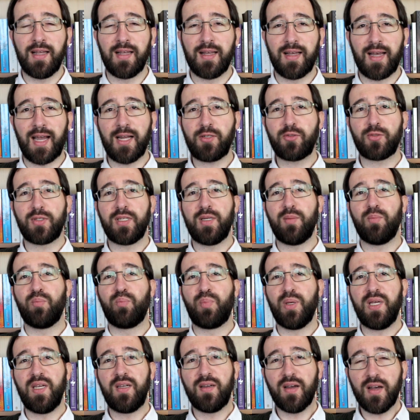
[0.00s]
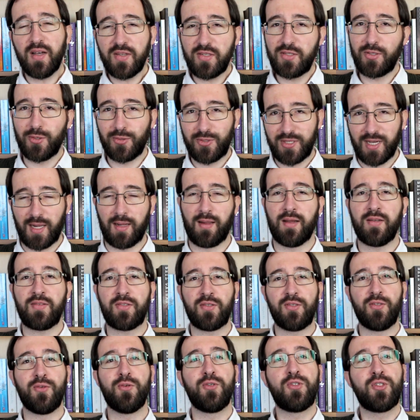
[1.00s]
Actually, because you tell
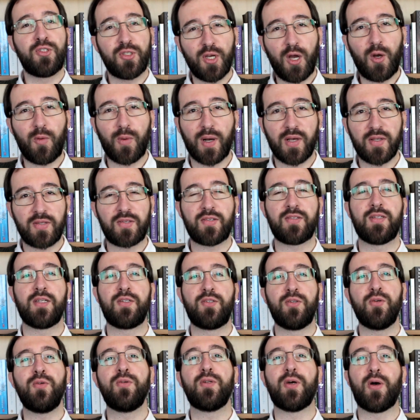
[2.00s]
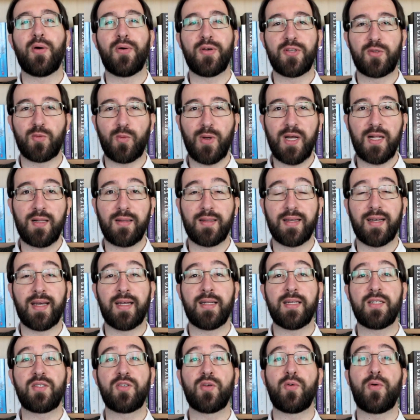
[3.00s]
us, you show us that you know as well,
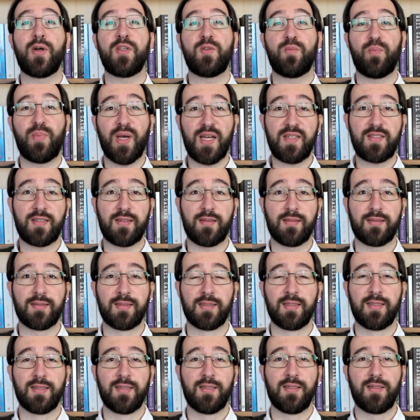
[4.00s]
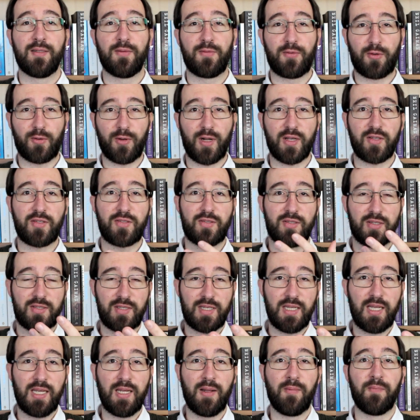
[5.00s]
and it's always better for us to
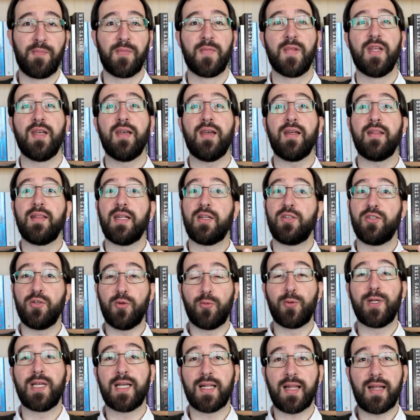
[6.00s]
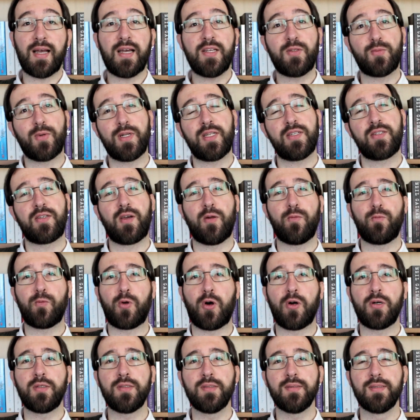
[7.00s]
see that you realize what has gone
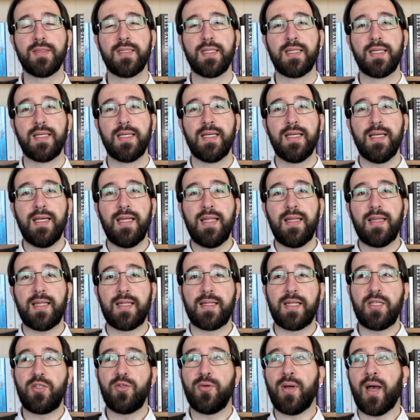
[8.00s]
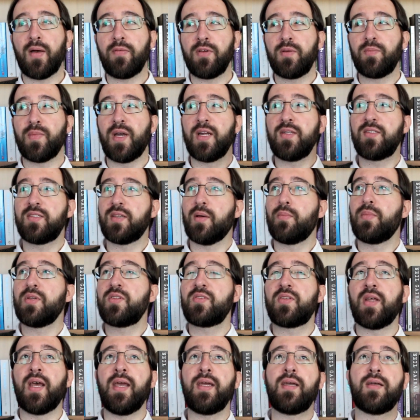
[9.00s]
wrong than that you having made some
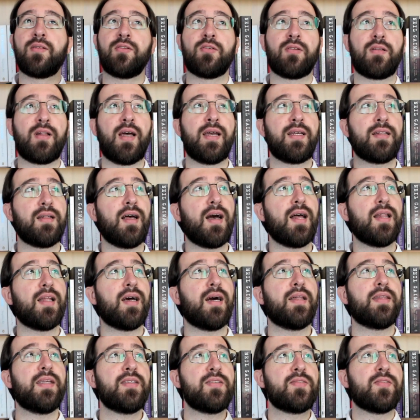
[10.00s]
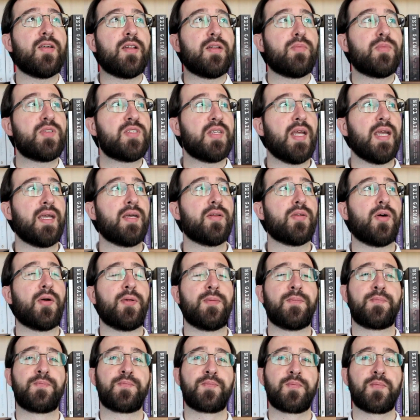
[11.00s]
mistake and you're like, la, that's not a mistake at
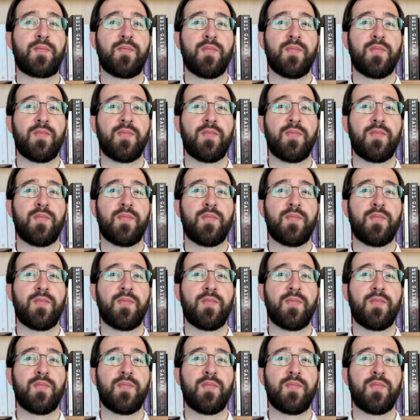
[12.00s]
all.